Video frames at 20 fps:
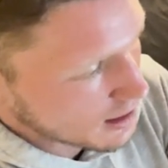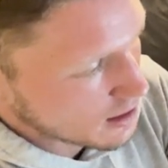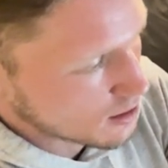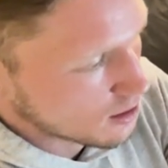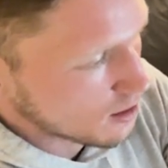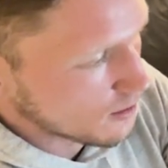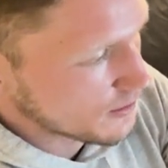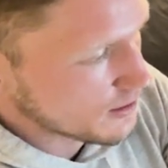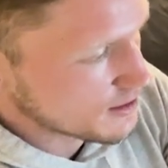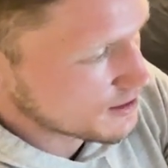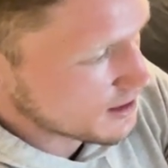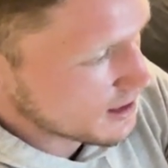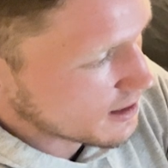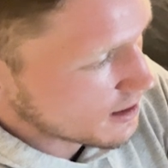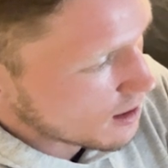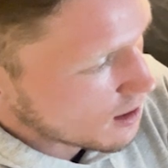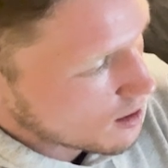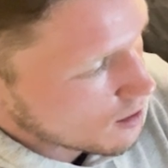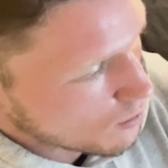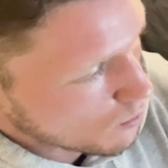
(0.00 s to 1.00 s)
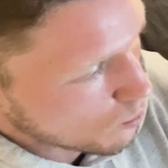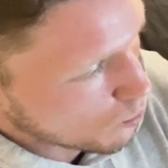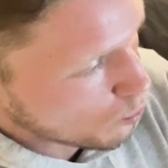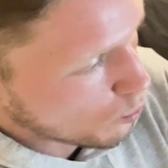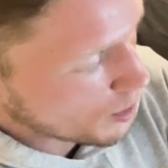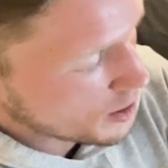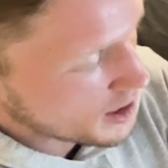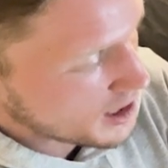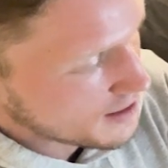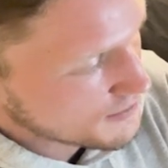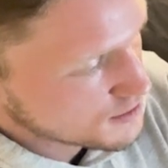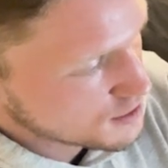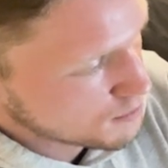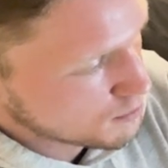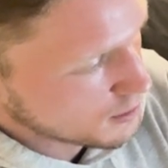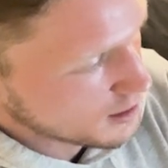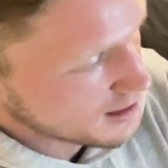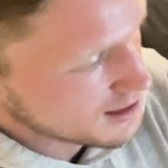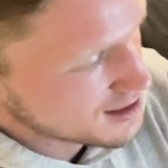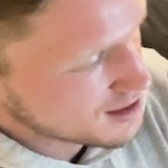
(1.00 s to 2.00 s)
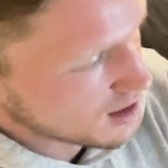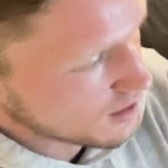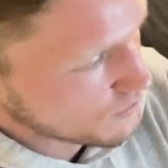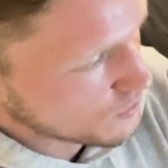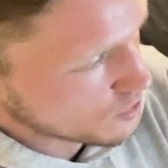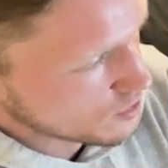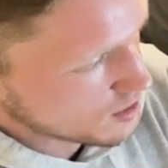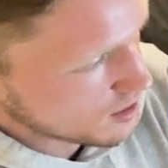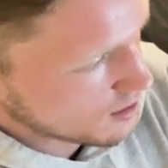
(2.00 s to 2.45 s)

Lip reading: call these one-off splits, if there's